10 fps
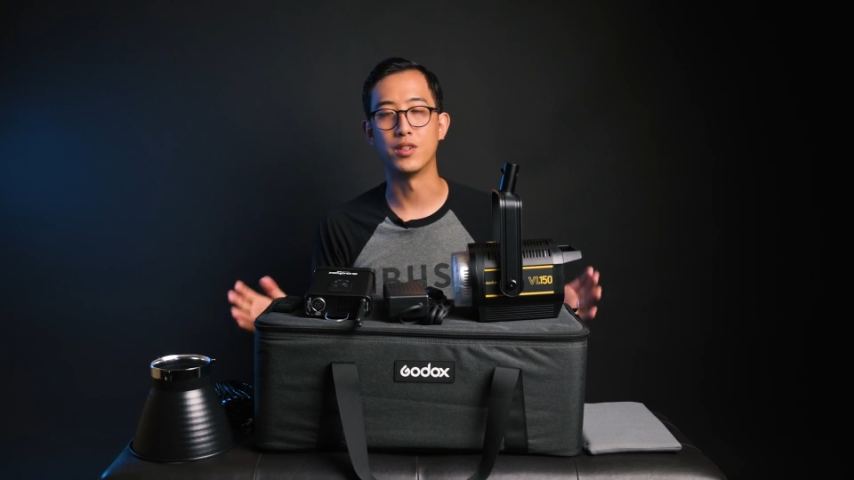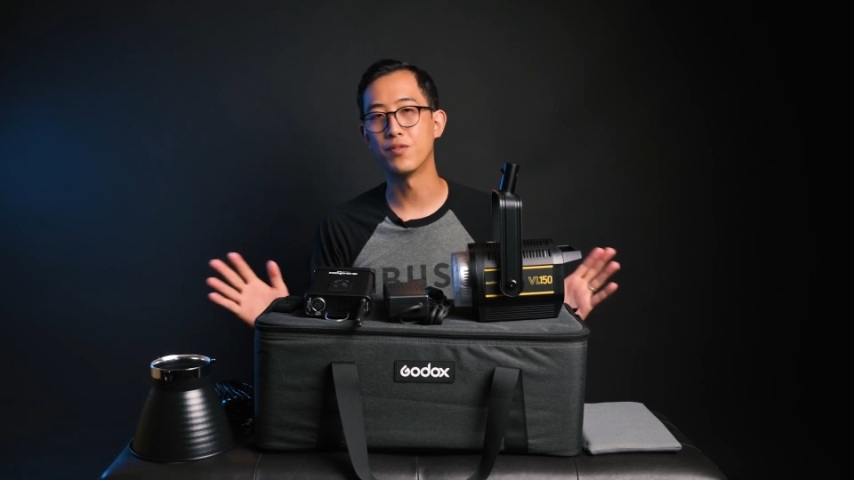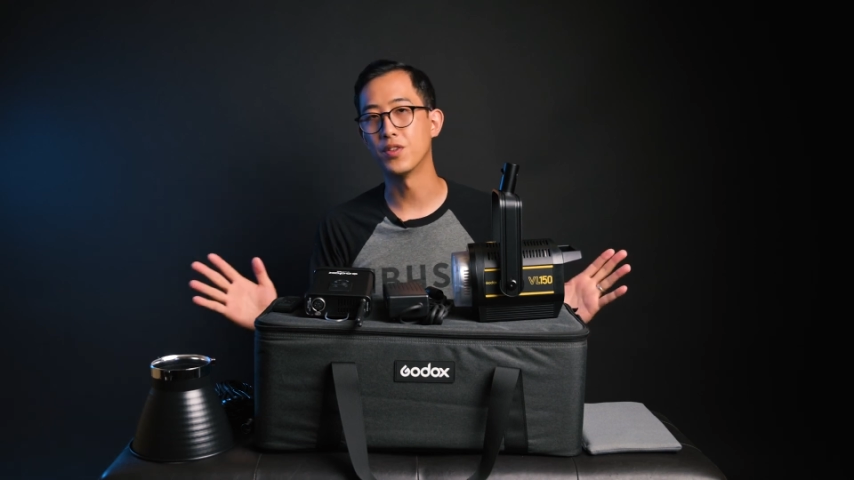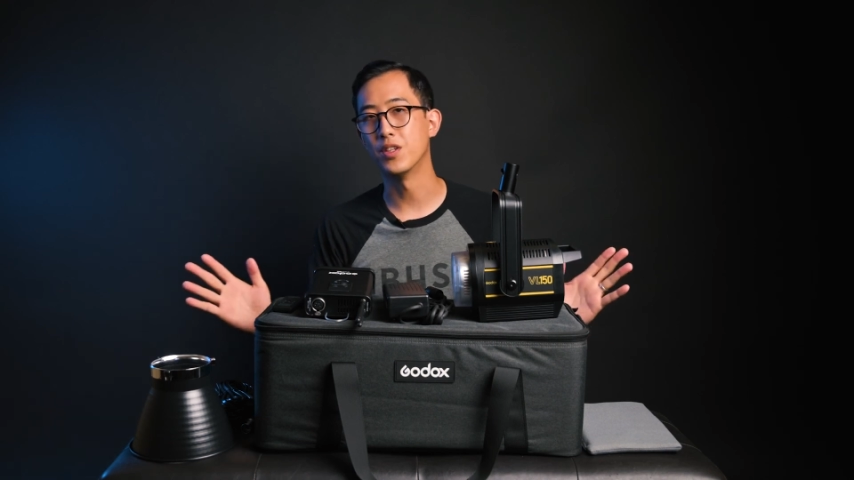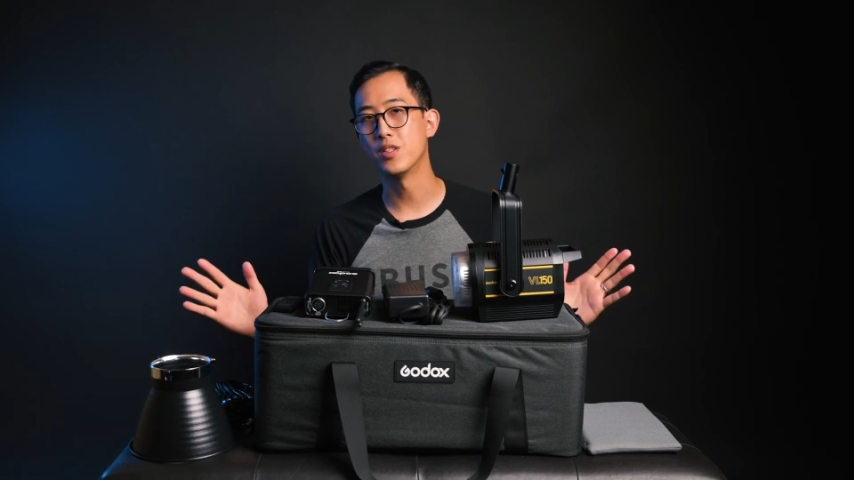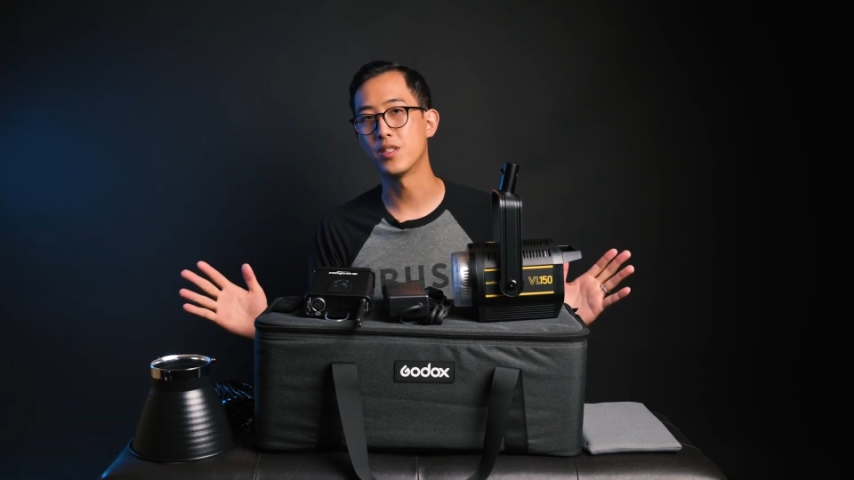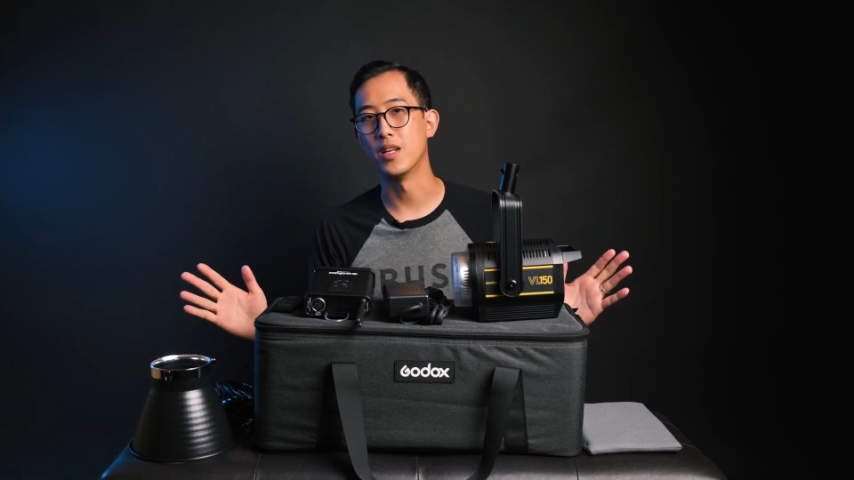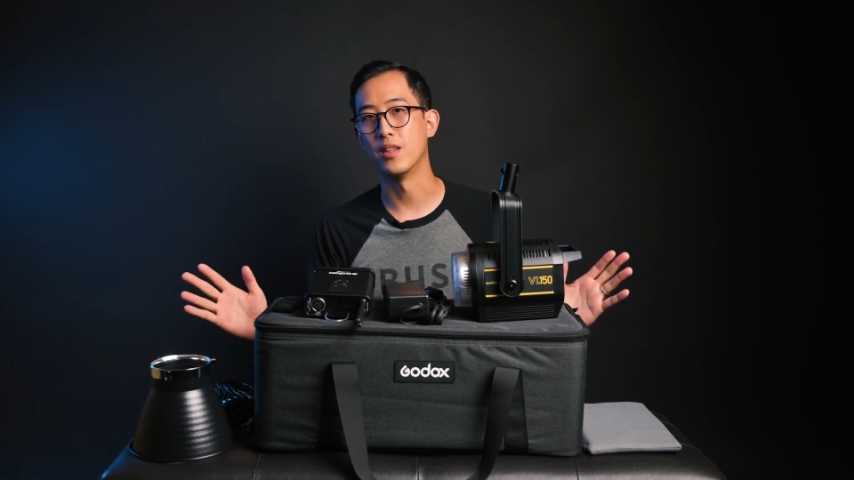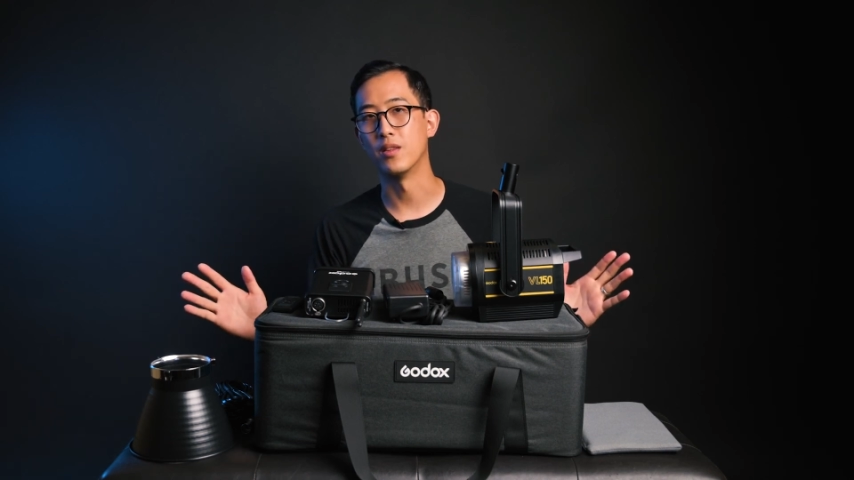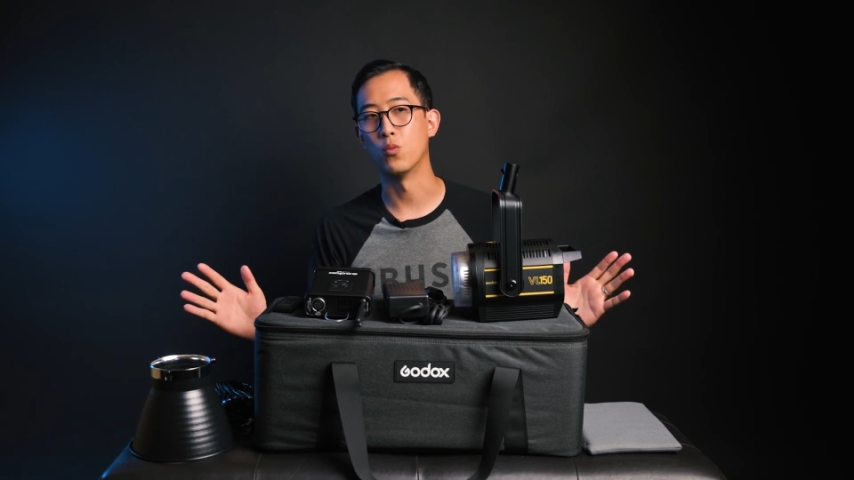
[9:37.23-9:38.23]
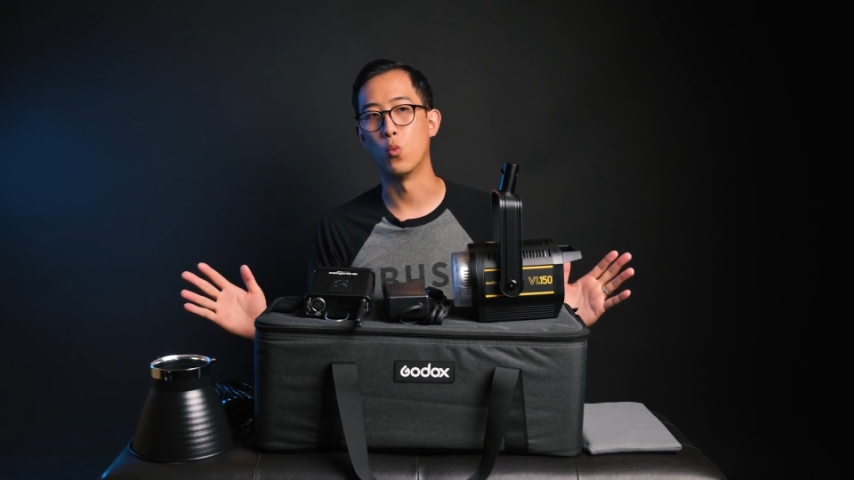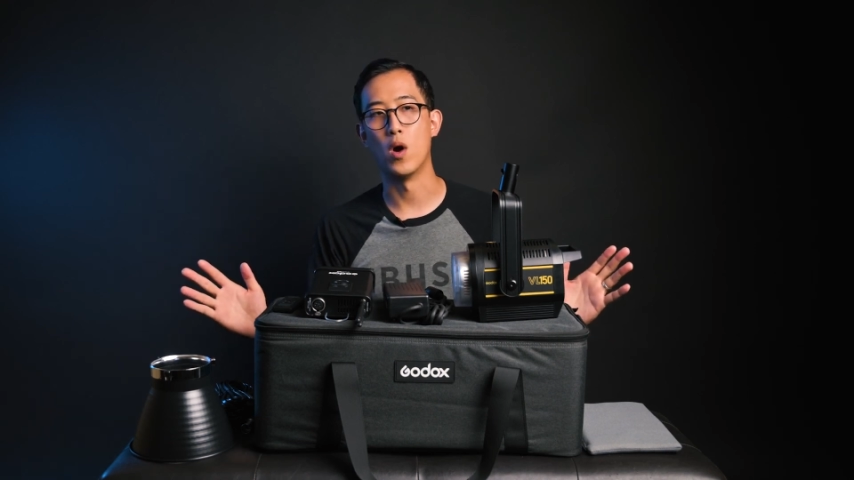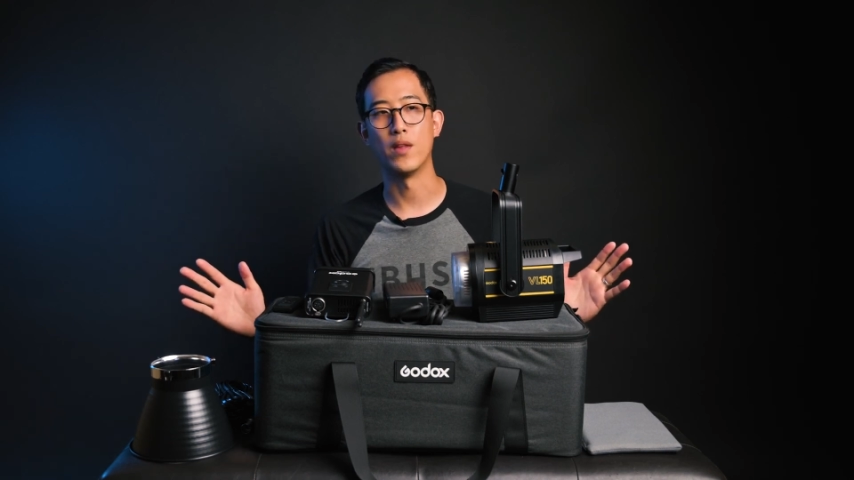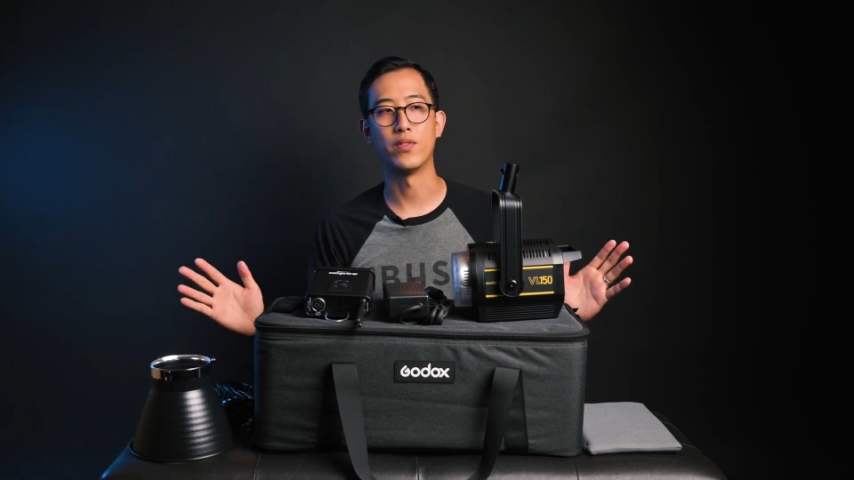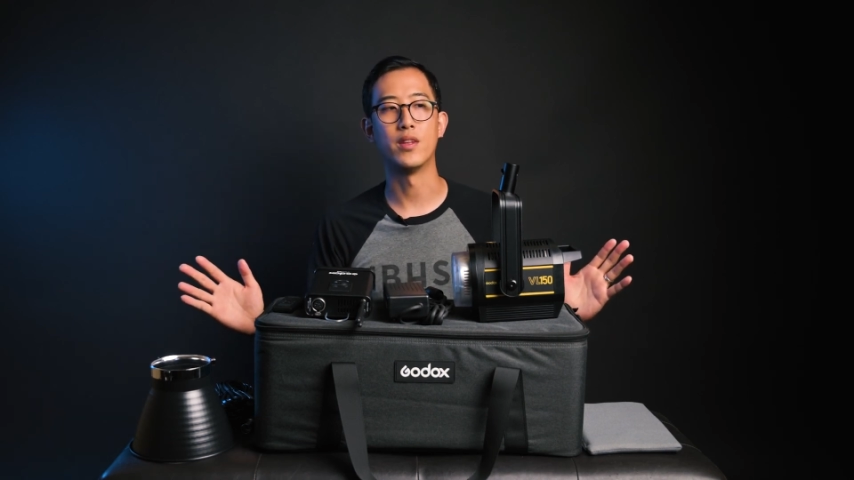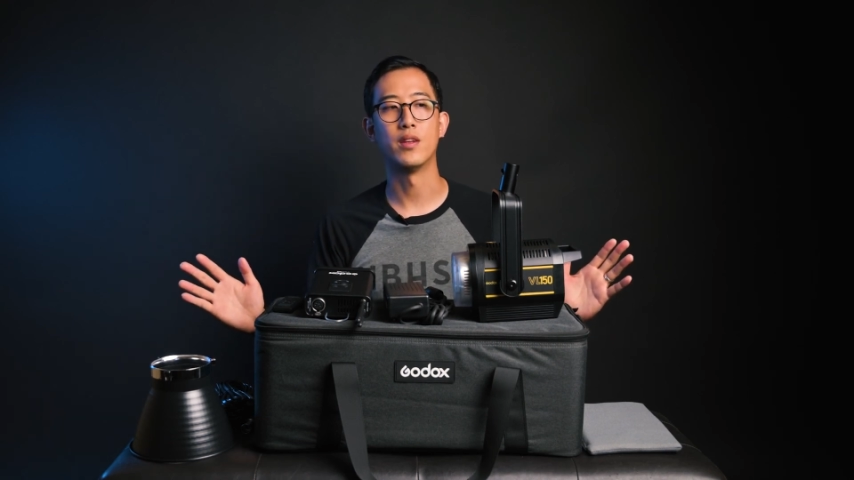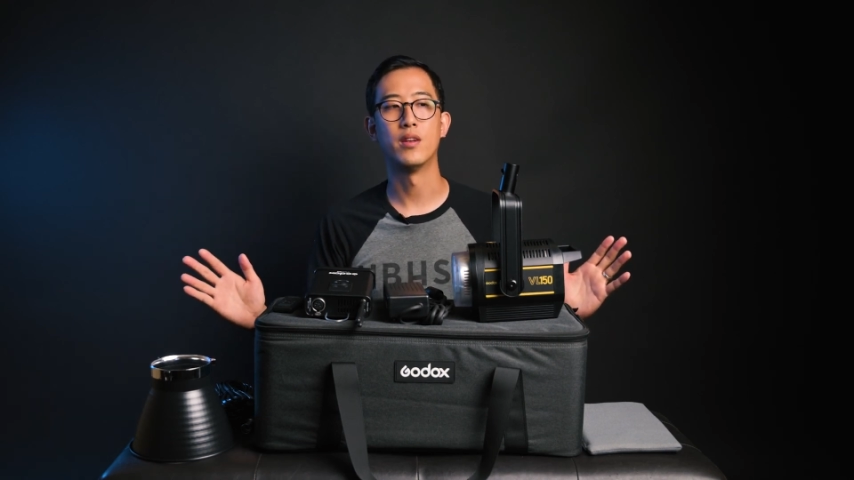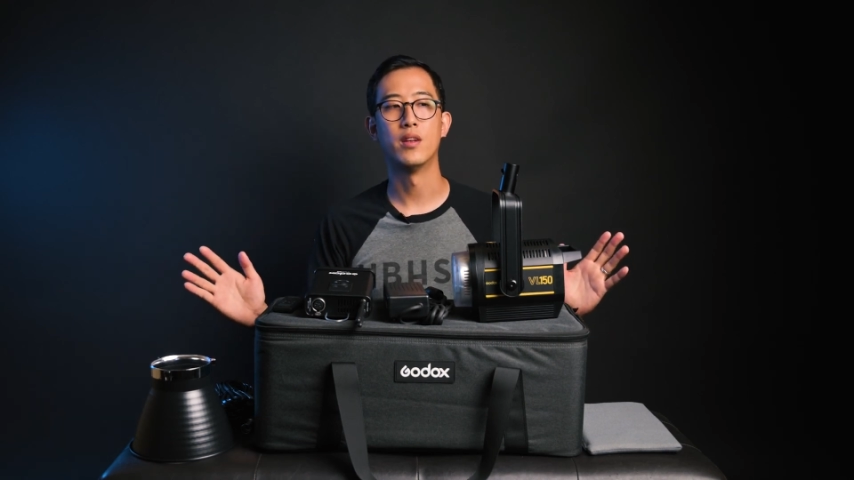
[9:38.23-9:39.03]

difference and what